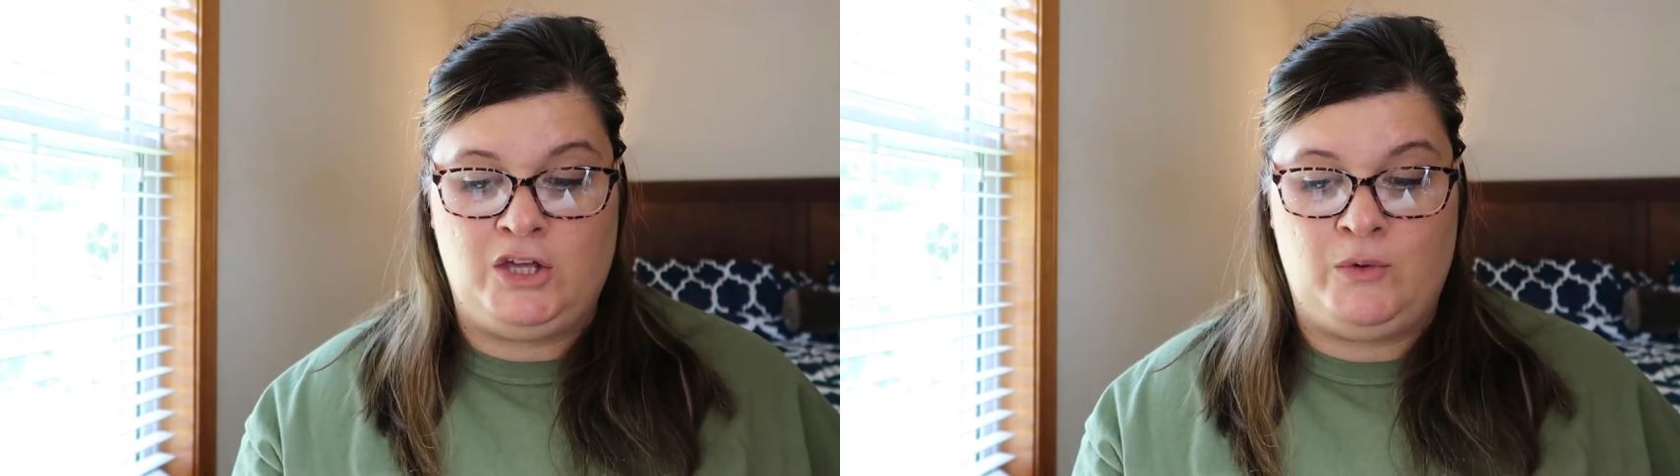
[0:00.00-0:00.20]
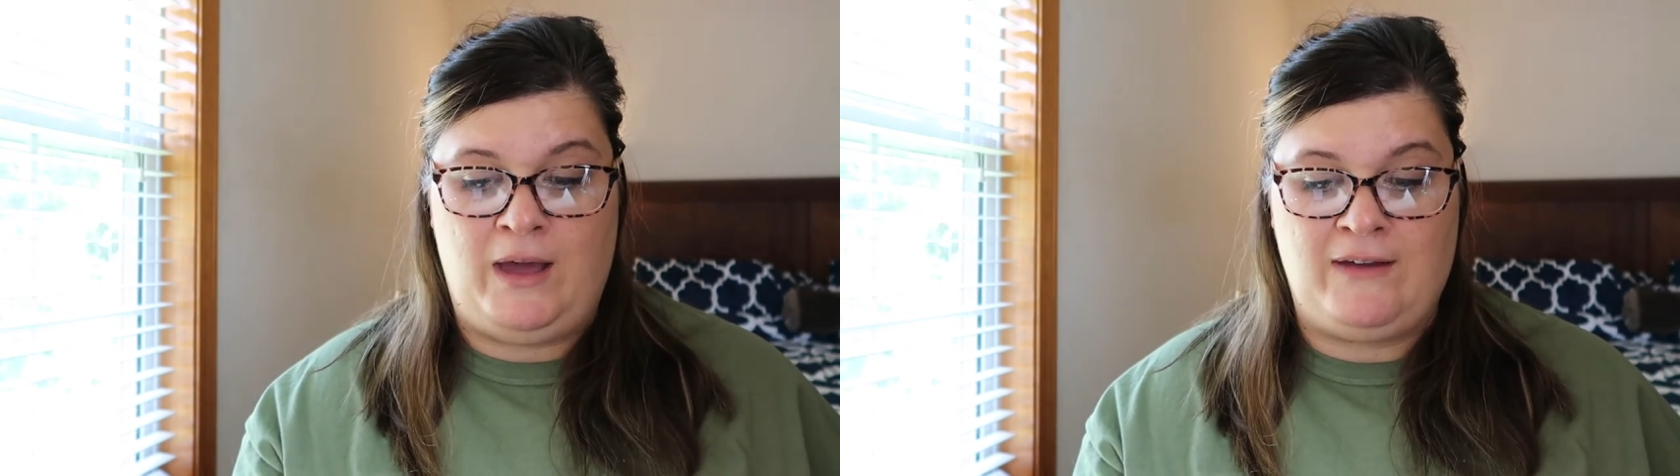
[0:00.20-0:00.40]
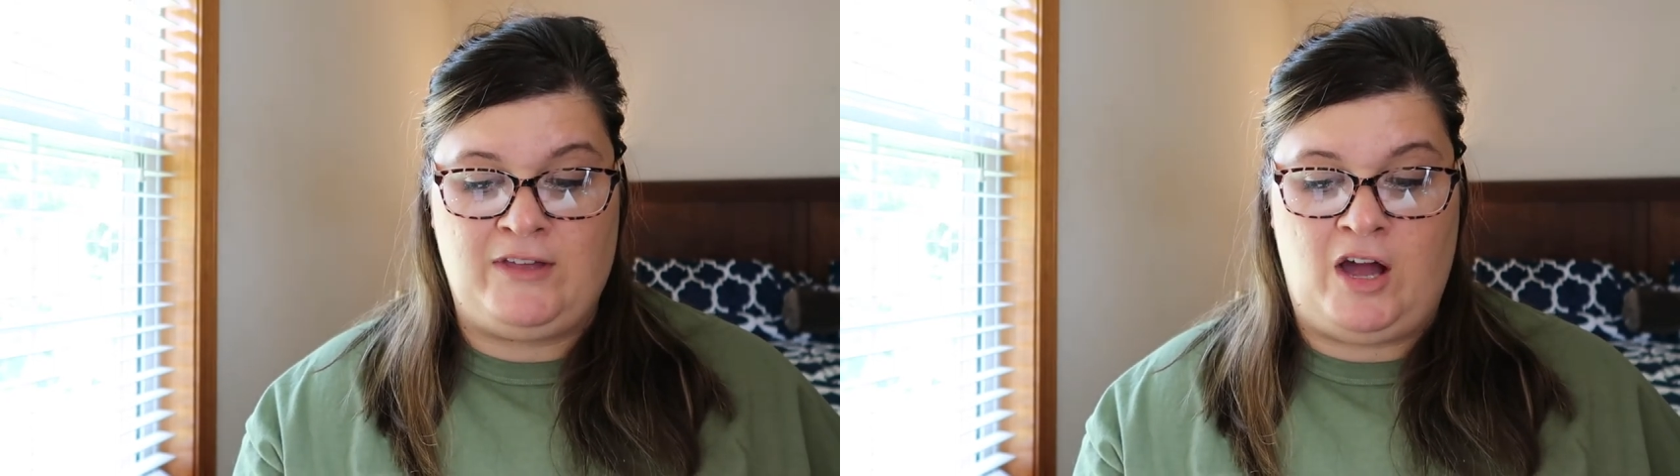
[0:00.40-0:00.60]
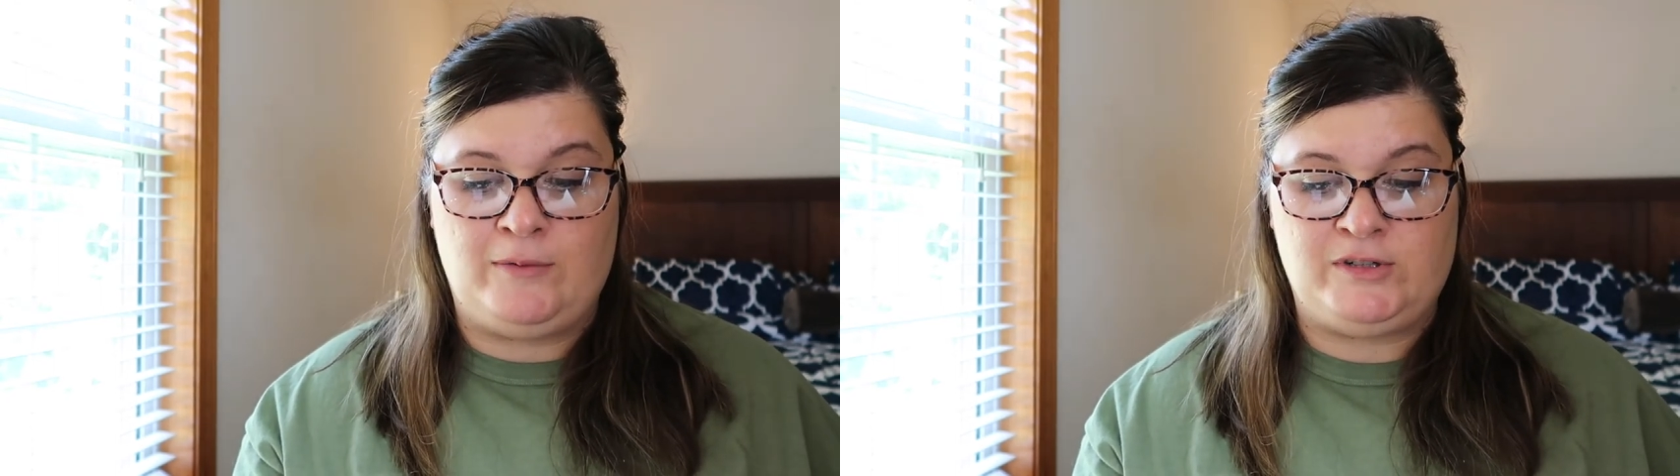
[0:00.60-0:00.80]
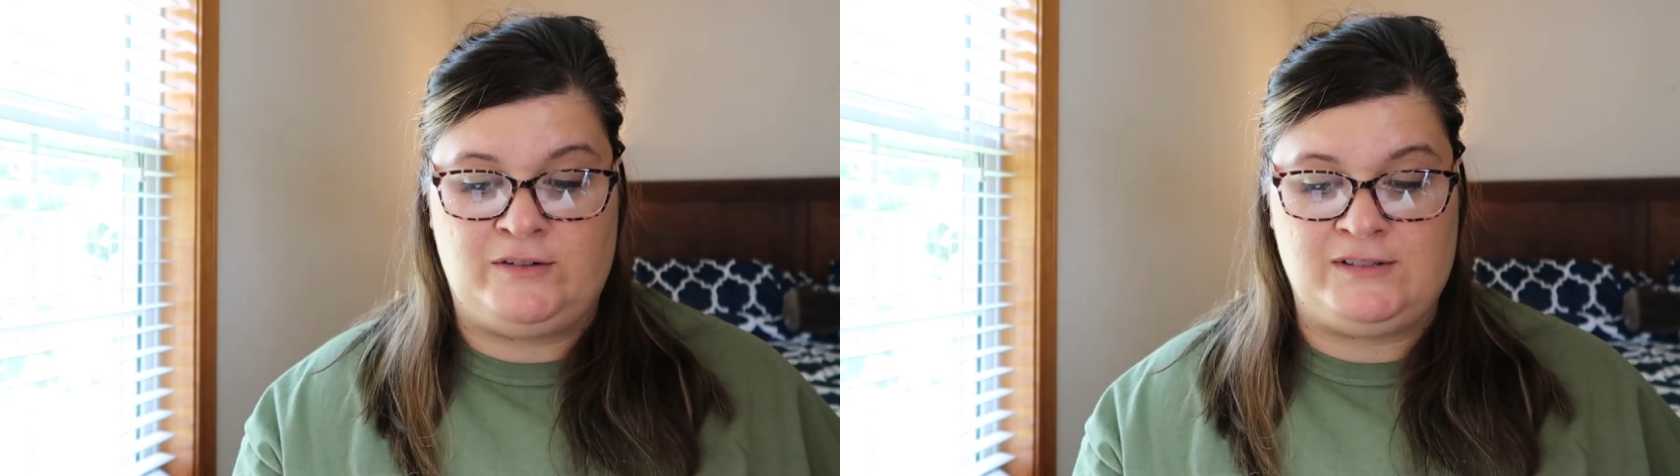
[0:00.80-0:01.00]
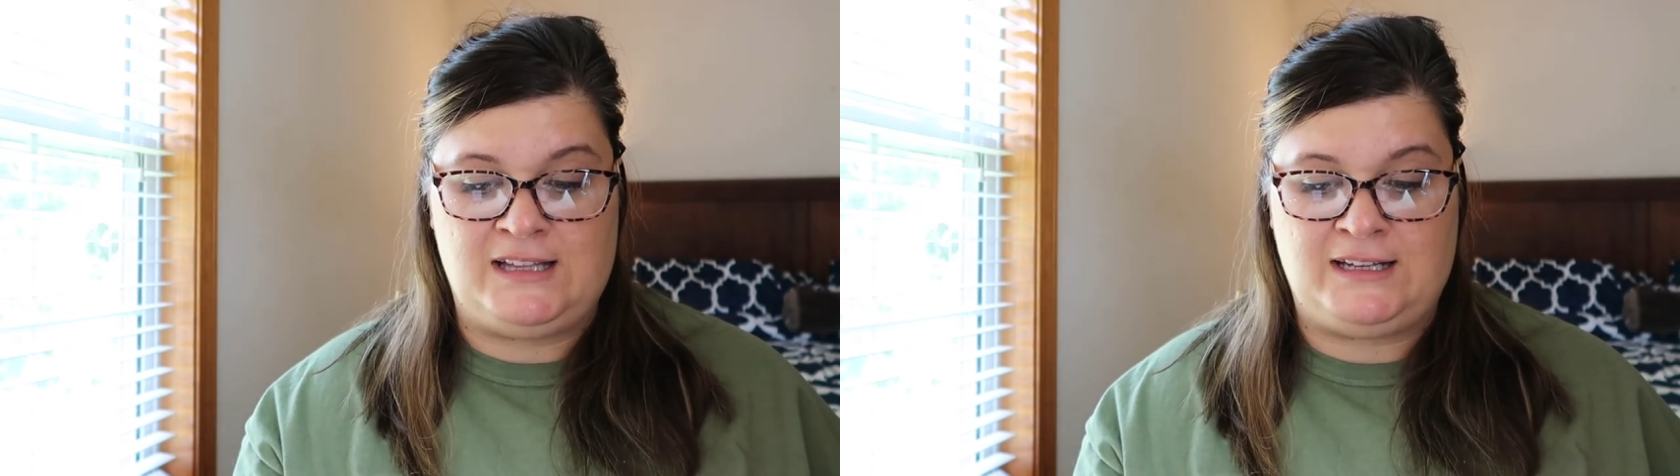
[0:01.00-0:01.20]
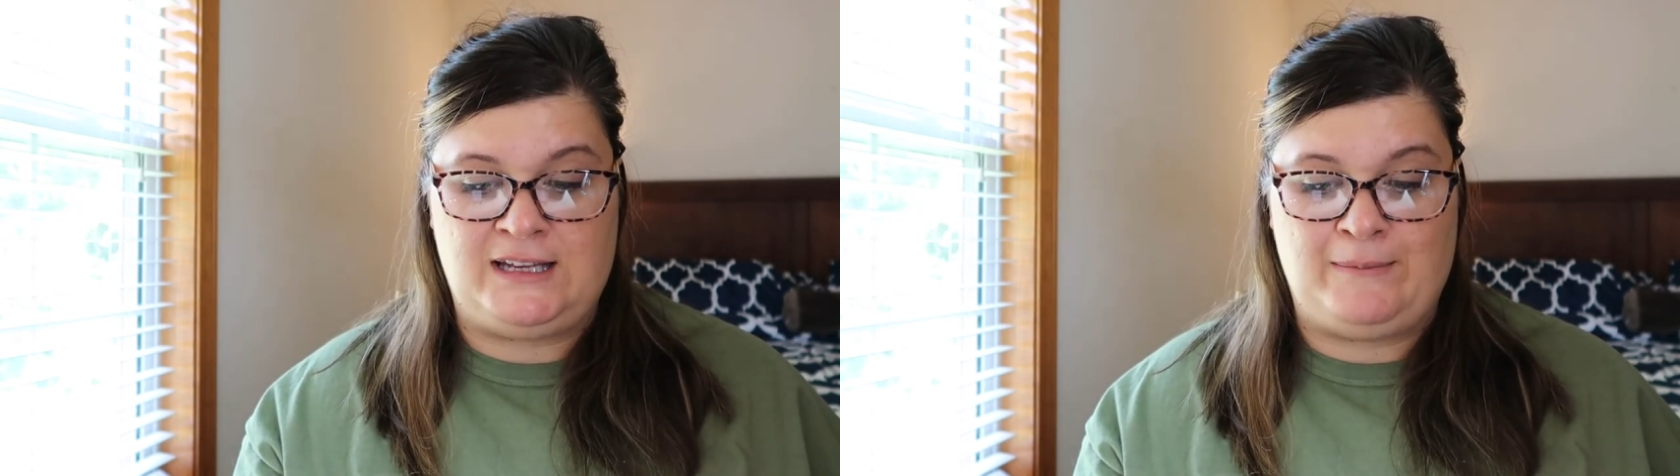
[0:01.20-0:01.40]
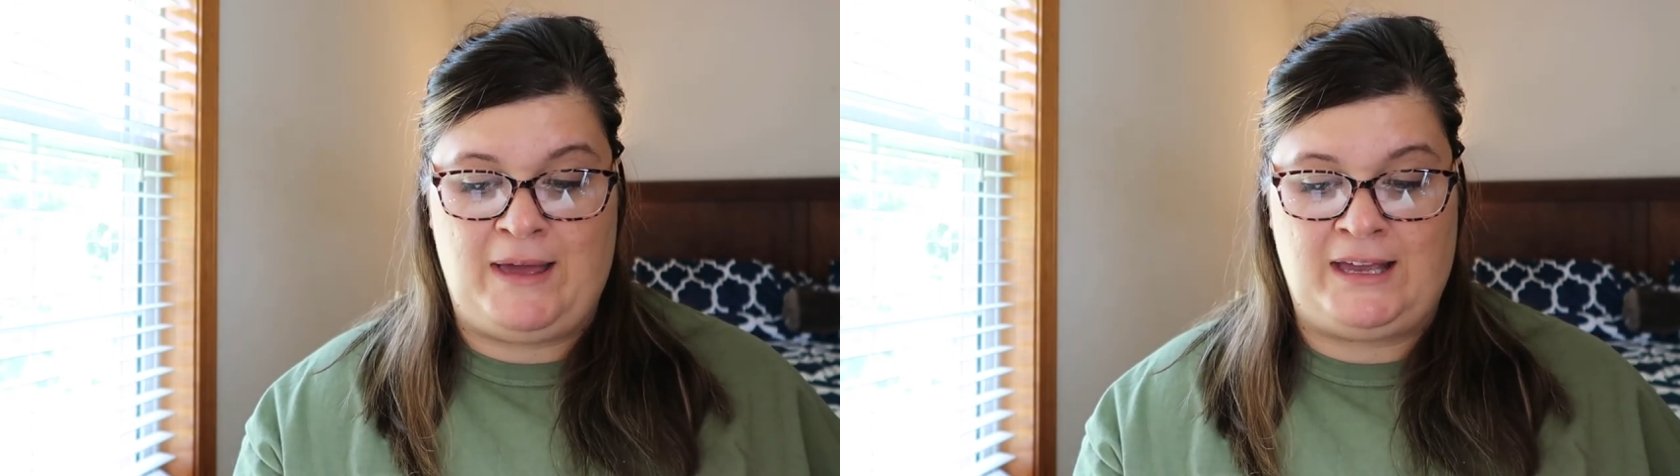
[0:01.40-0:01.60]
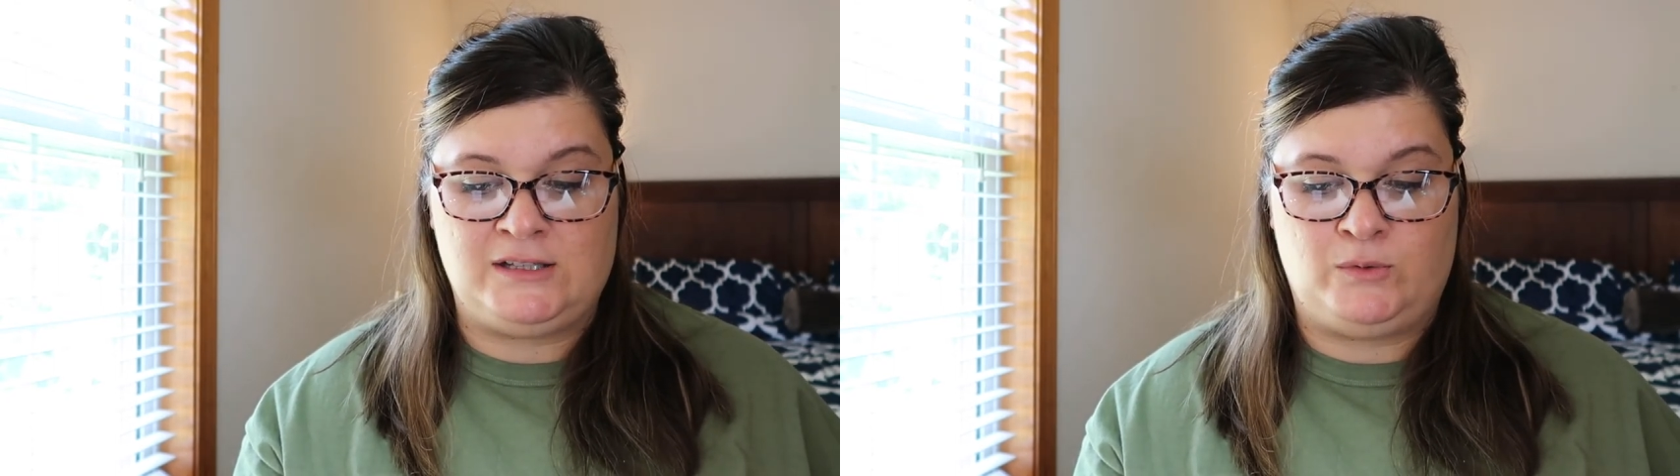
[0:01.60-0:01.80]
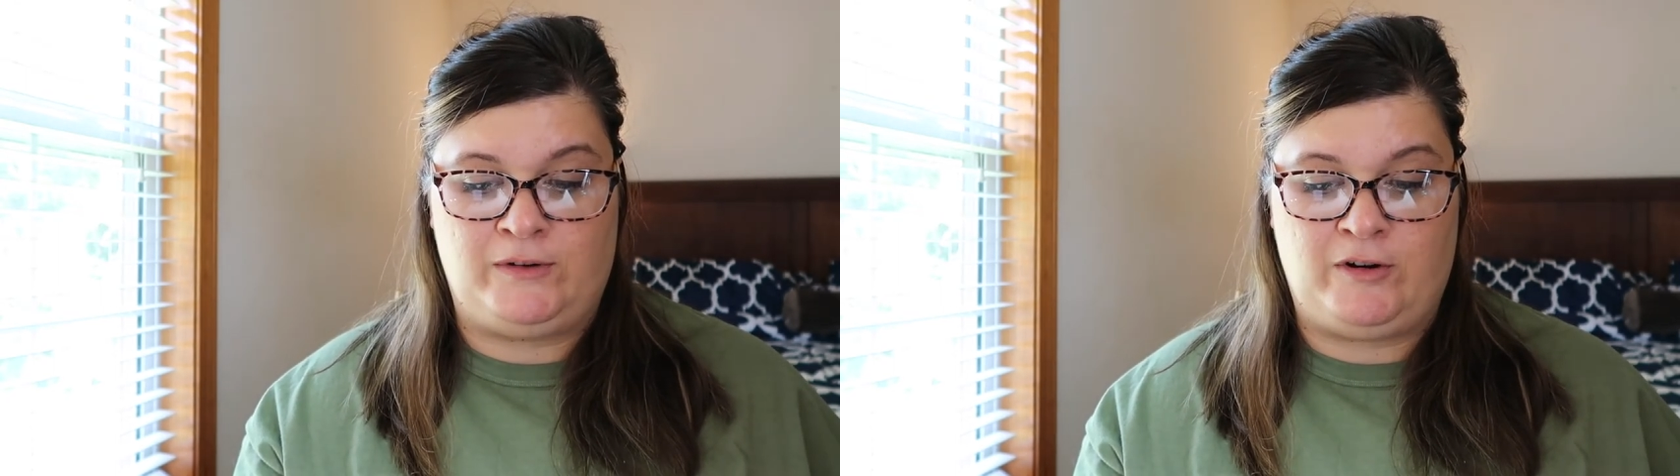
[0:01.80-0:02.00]
You'll have the option of selecting a bag
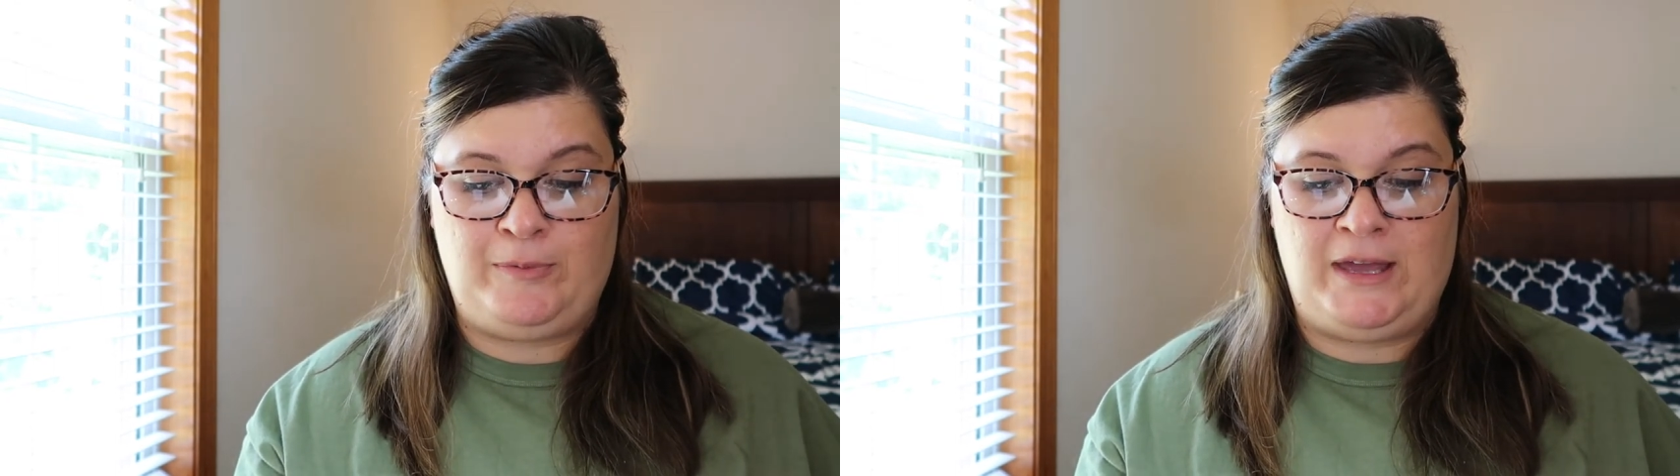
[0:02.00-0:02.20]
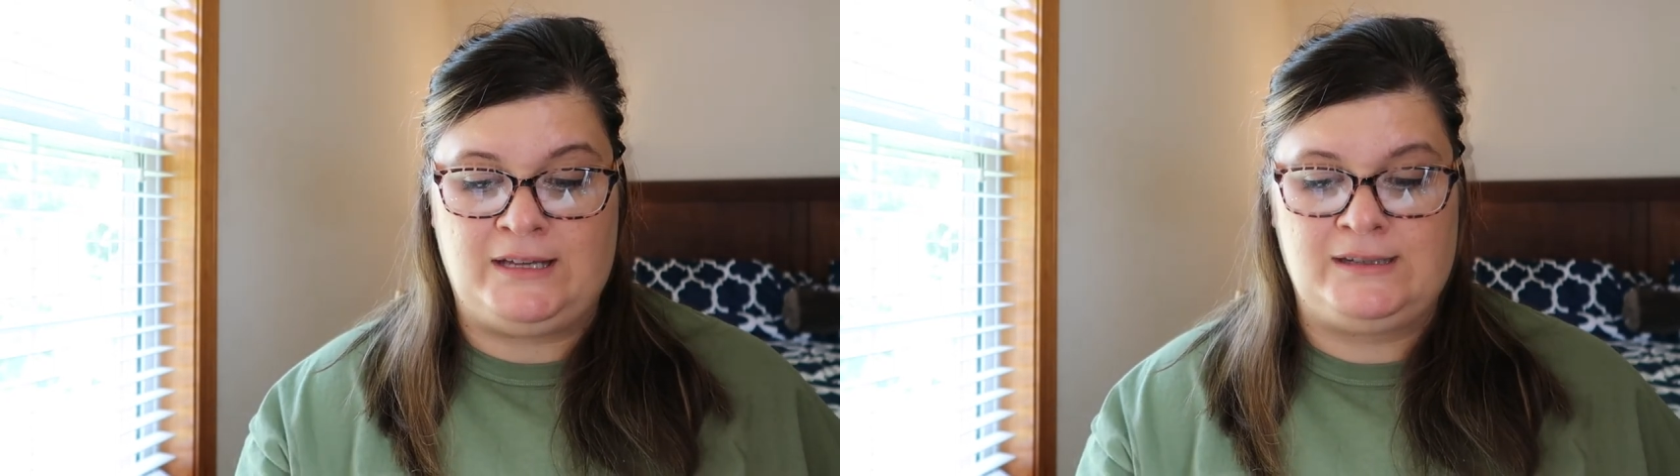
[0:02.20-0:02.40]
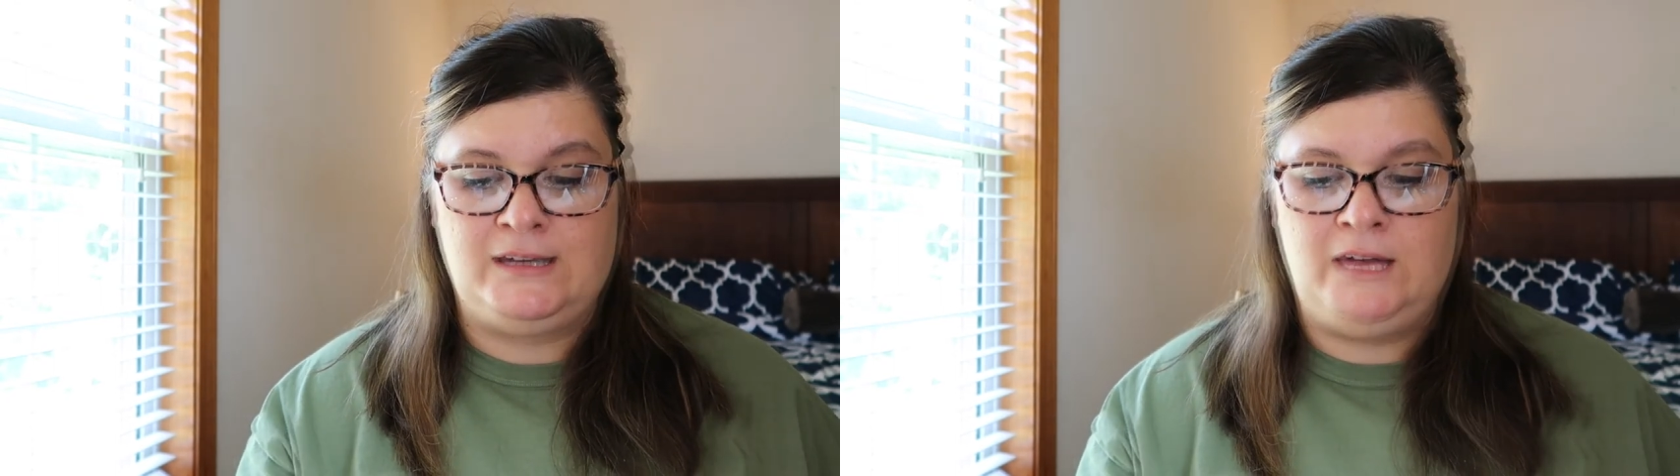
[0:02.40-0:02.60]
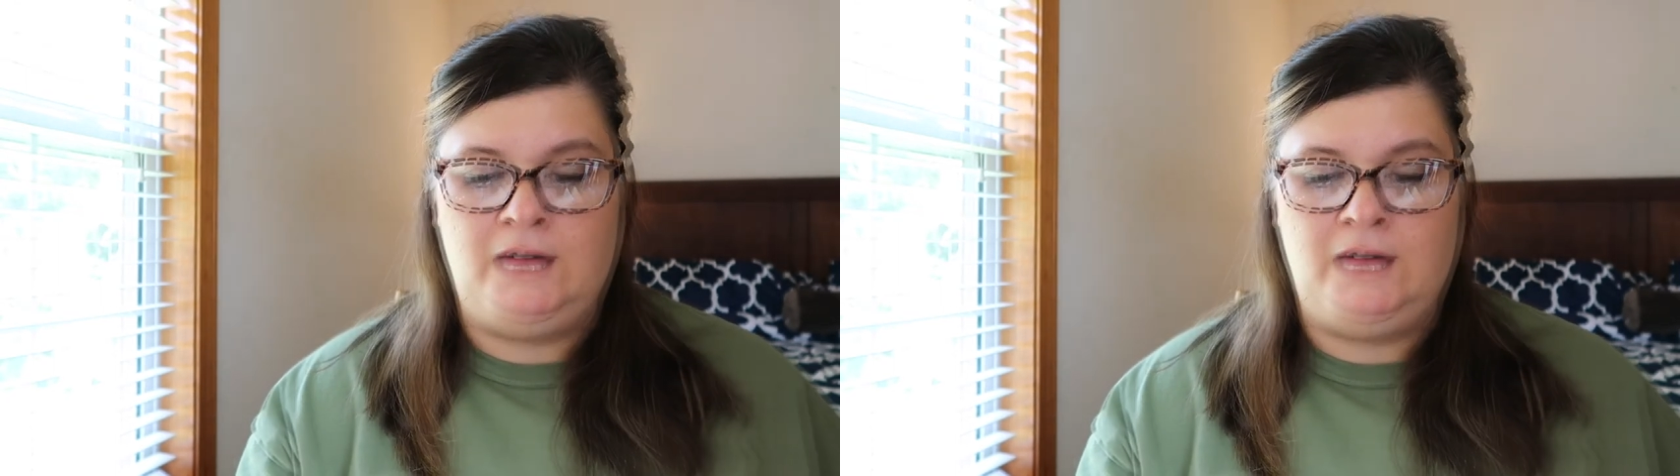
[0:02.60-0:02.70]
as one of your picks.